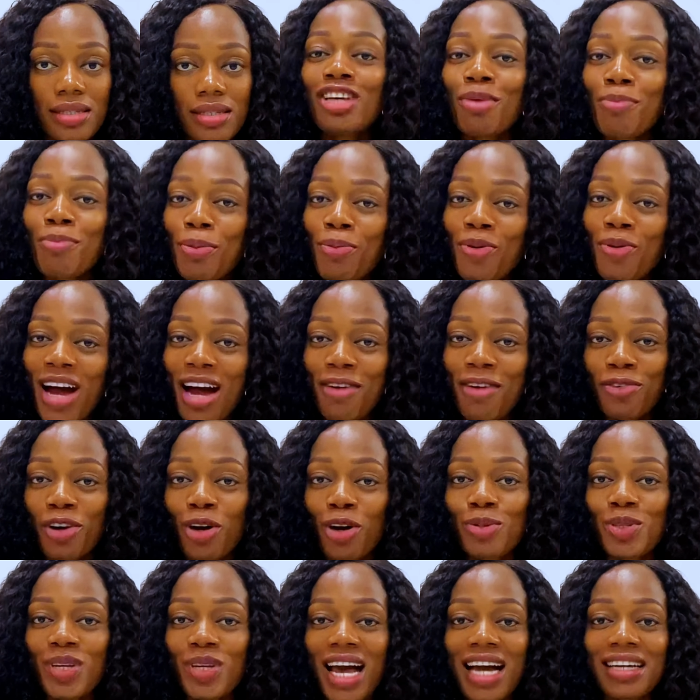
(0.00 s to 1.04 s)
Some people have
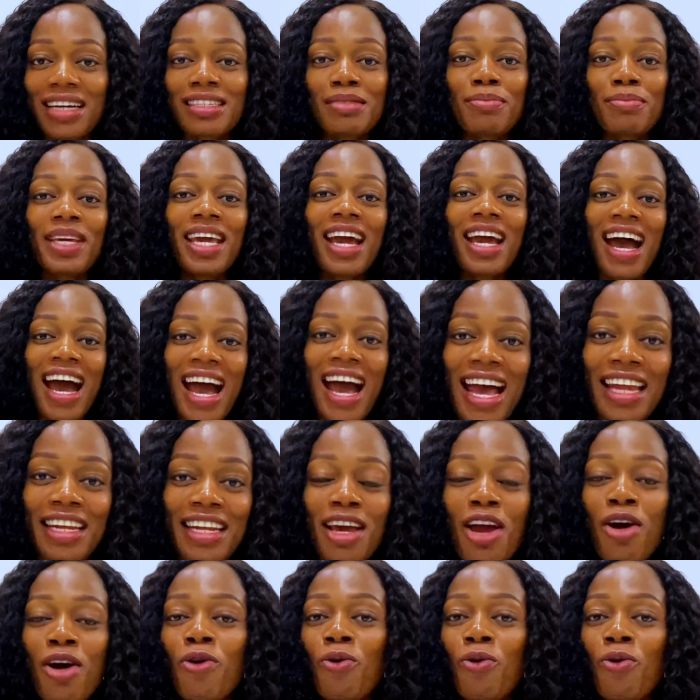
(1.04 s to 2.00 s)
come to ask me, Anne,